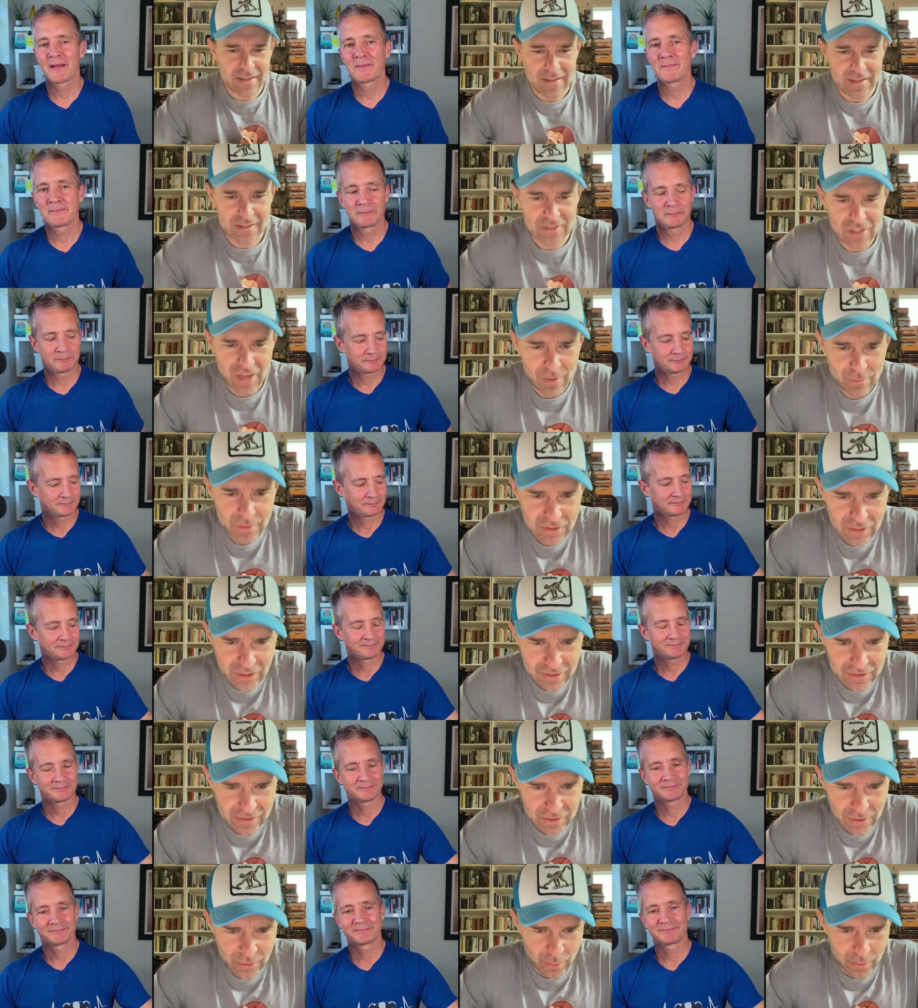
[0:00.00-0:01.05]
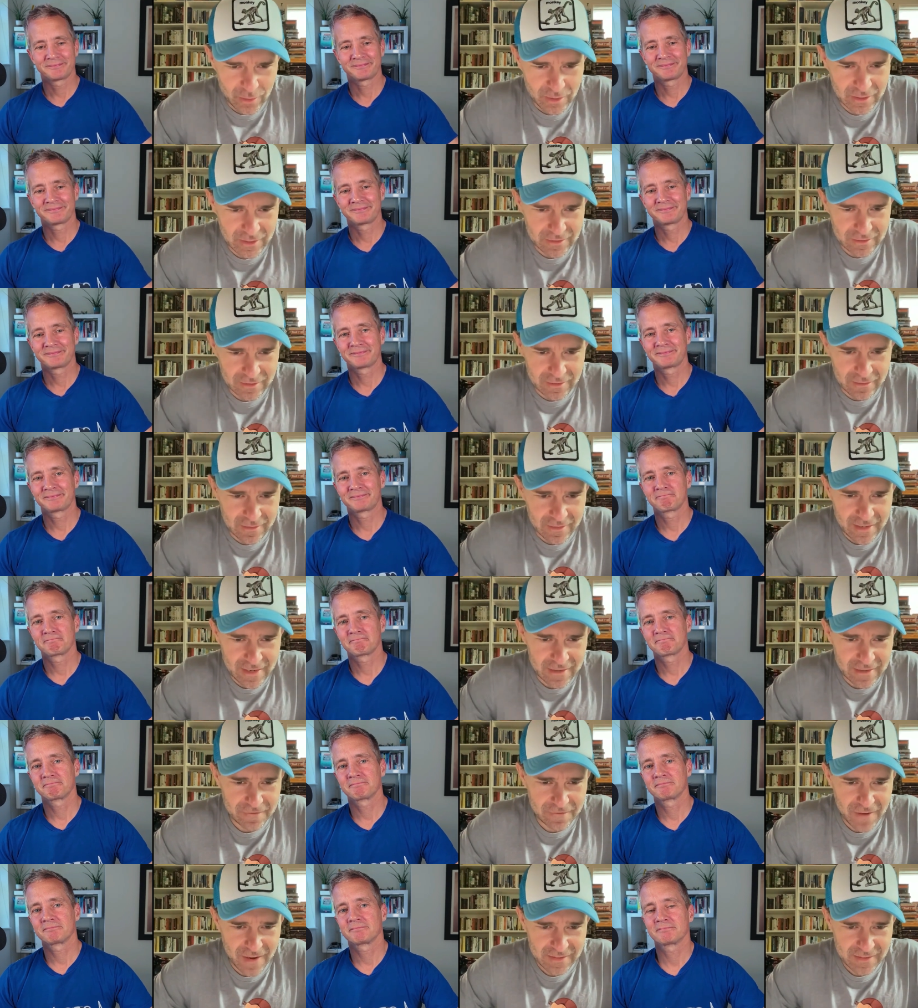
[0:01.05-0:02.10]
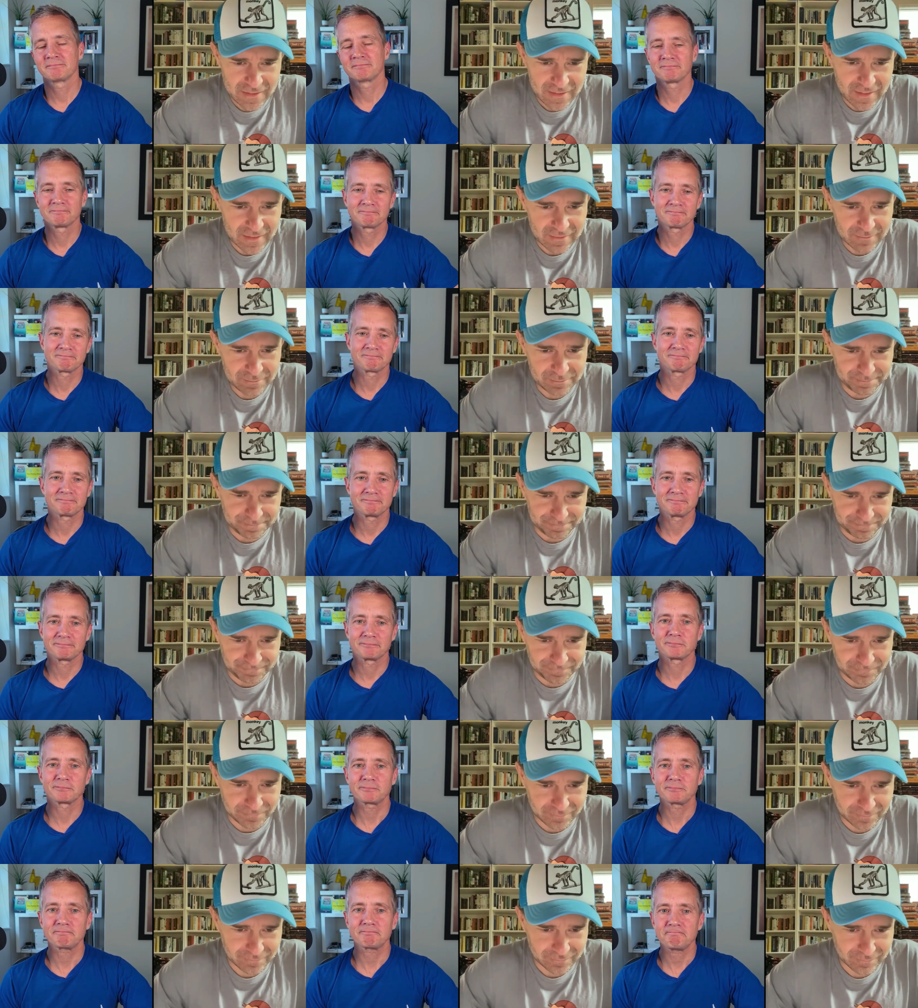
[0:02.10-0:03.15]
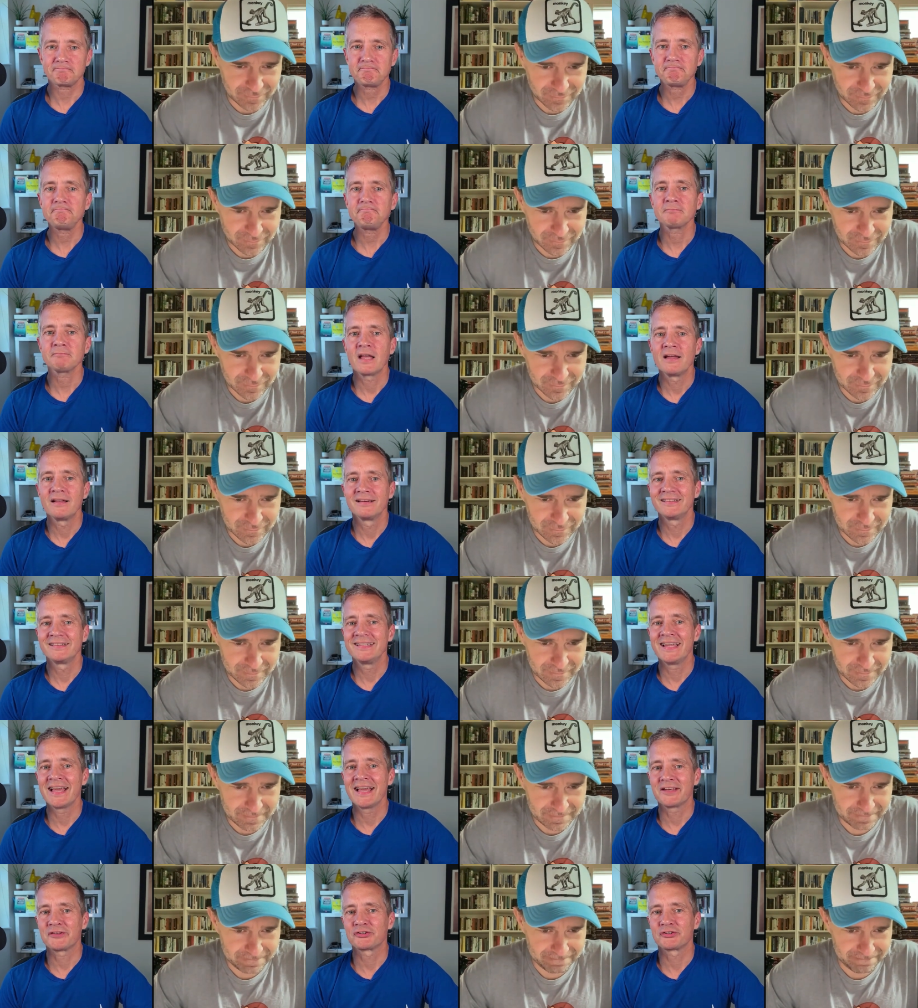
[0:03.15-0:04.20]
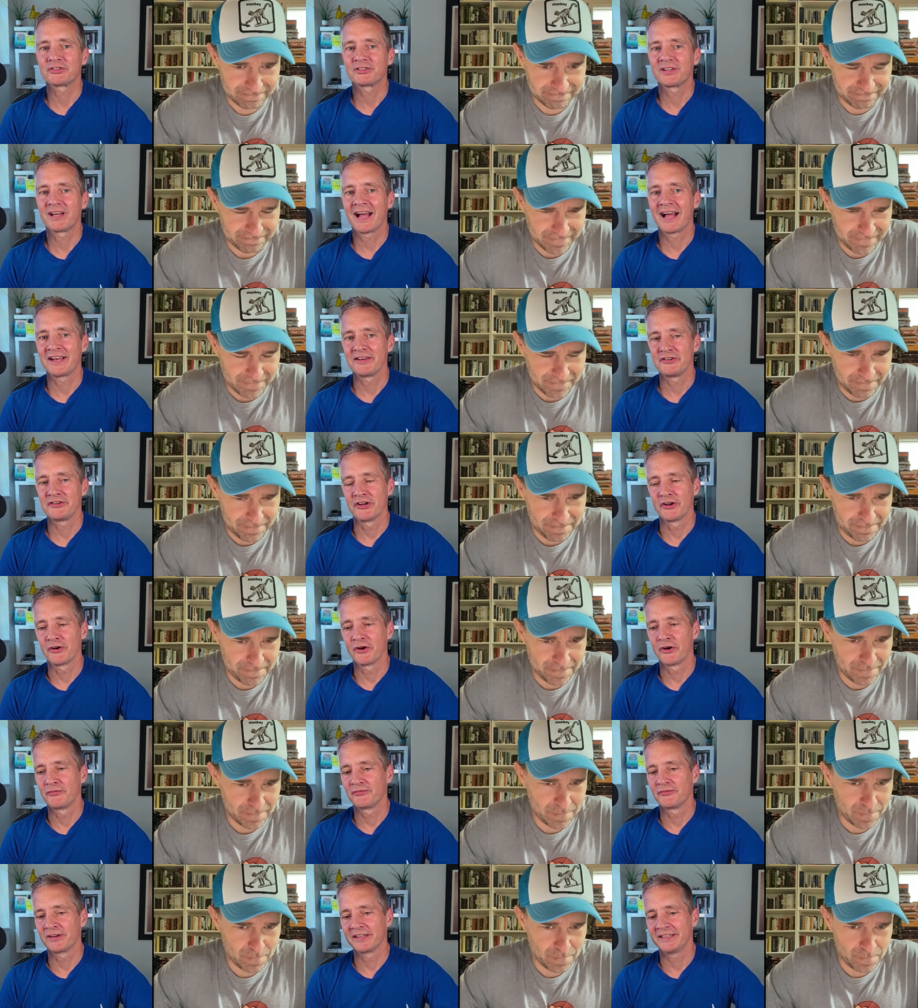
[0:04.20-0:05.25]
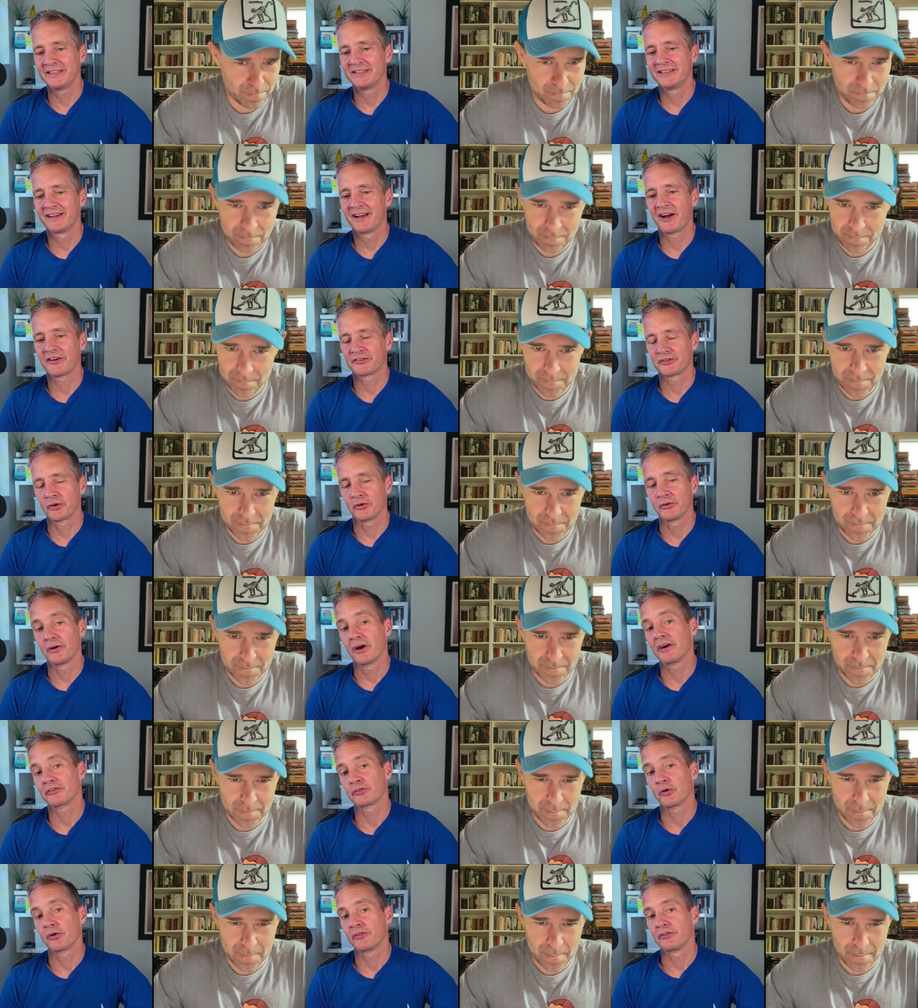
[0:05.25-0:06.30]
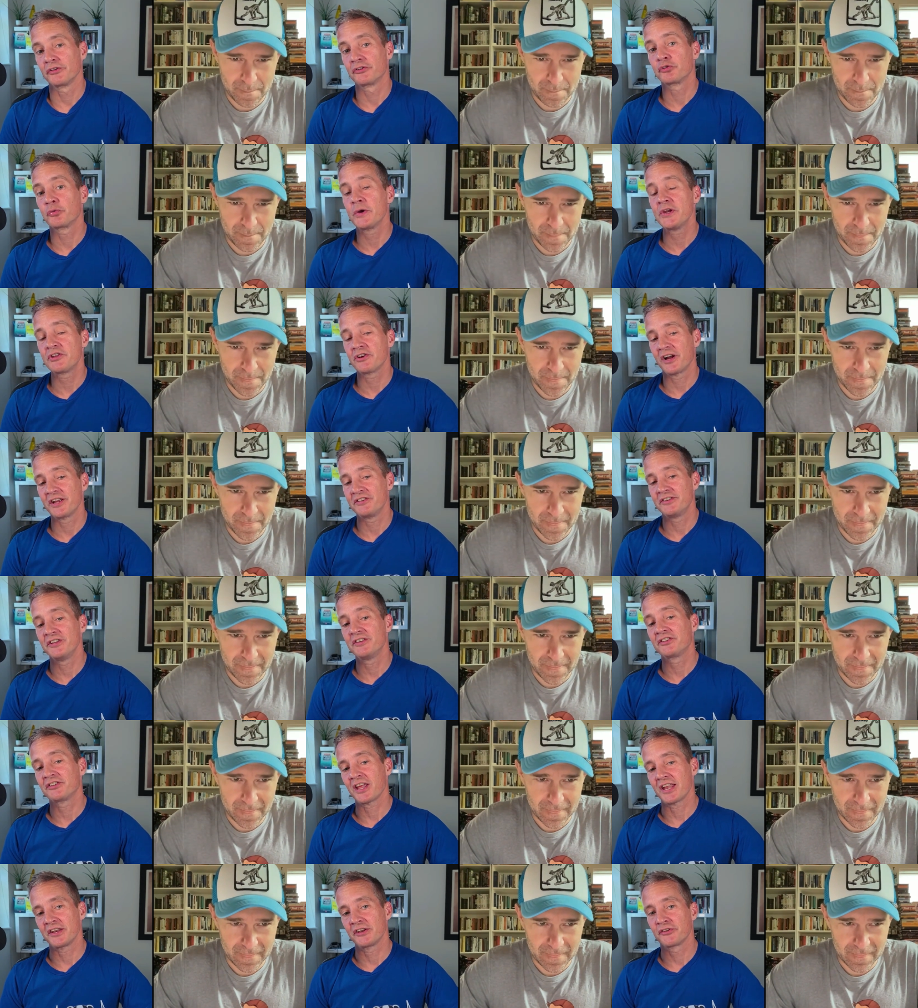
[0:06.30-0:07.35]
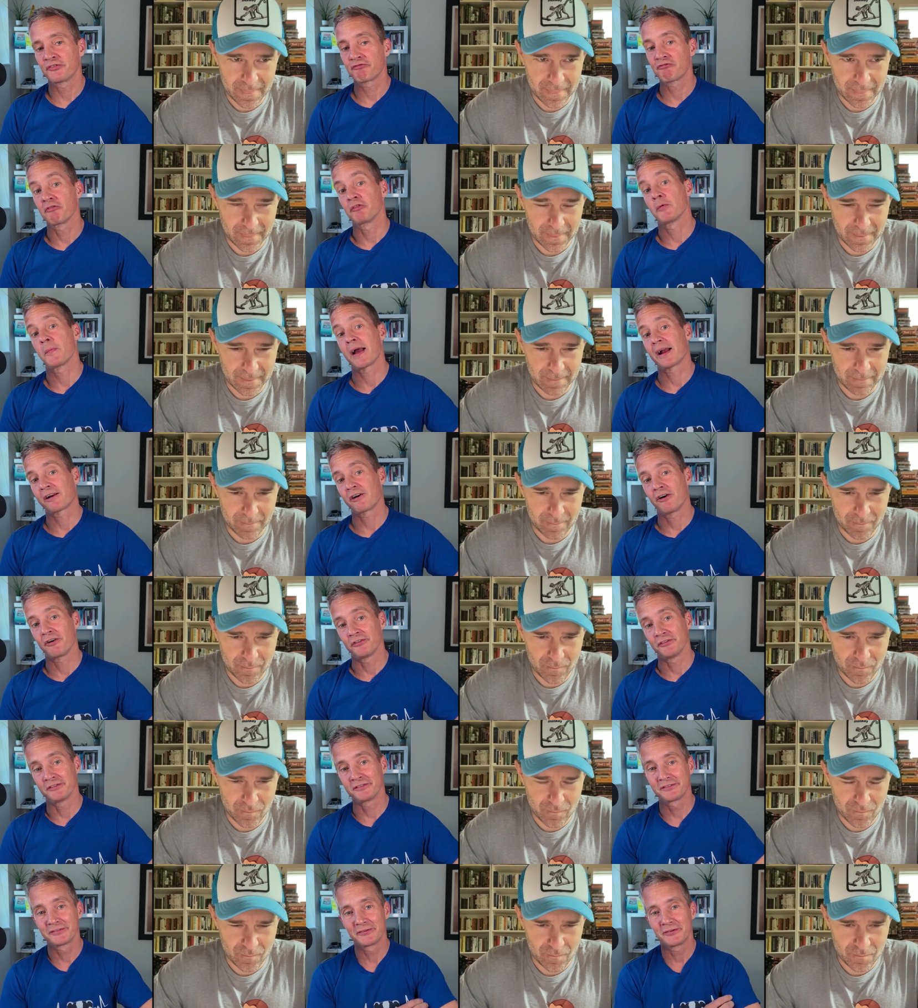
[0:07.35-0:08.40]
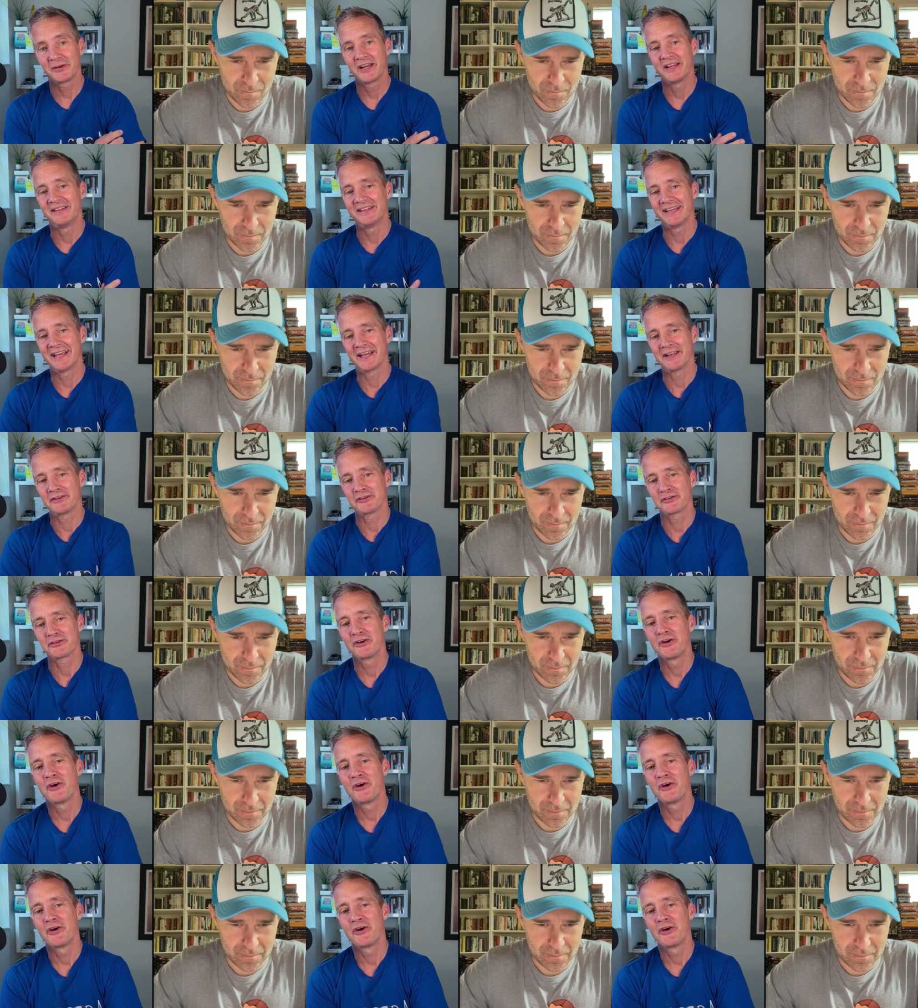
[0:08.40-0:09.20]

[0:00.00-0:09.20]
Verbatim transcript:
Speaker 1: Shall we turn toward investing?
Speaker 2: Yes. And, you know, hopefully, I saw the tweet I did send from the back garden in the end